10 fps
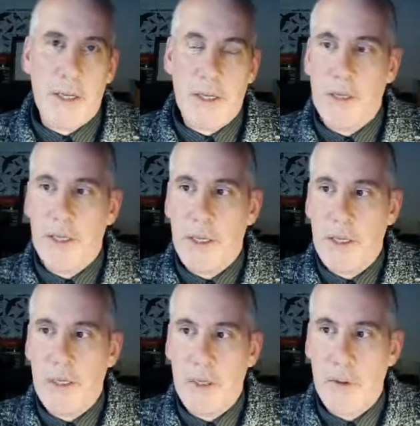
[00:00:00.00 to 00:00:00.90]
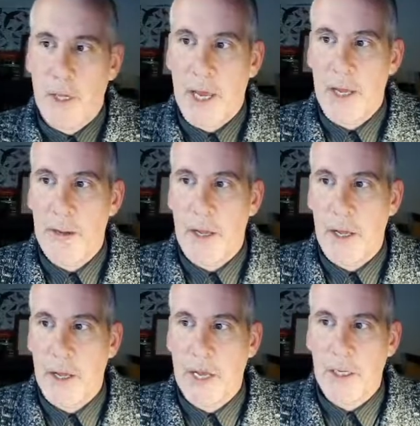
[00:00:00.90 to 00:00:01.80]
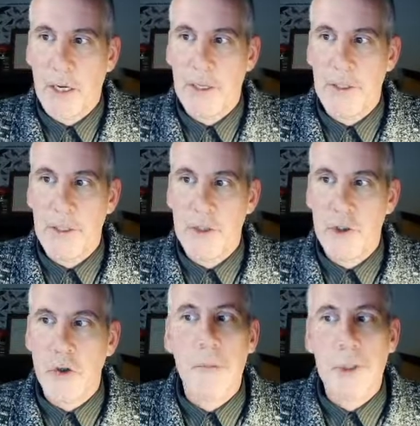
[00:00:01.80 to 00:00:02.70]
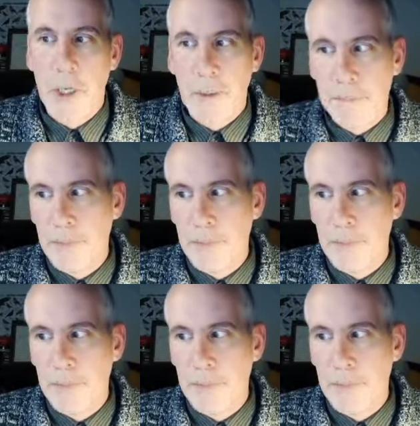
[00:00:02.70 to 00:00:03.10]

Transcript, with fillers: in in, in the UK. Uh, had a garden in Shropshire,